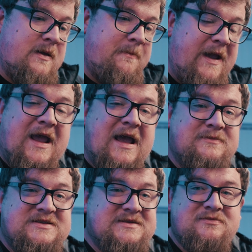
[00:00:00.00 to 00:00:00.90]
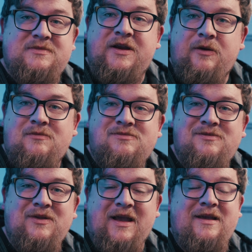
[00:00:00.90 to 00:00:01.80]
Perhaps, you know,
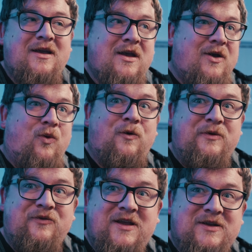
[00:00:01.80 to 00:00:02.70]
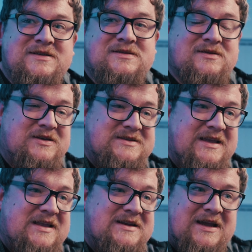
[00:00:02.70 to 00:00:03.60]
like what would be really good is, because they
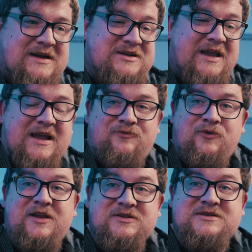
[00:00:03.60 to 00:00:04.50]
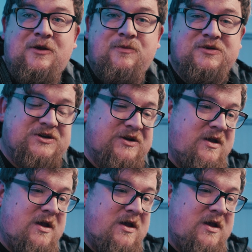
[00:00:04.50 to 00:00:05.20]
tend to actually have really good slow motion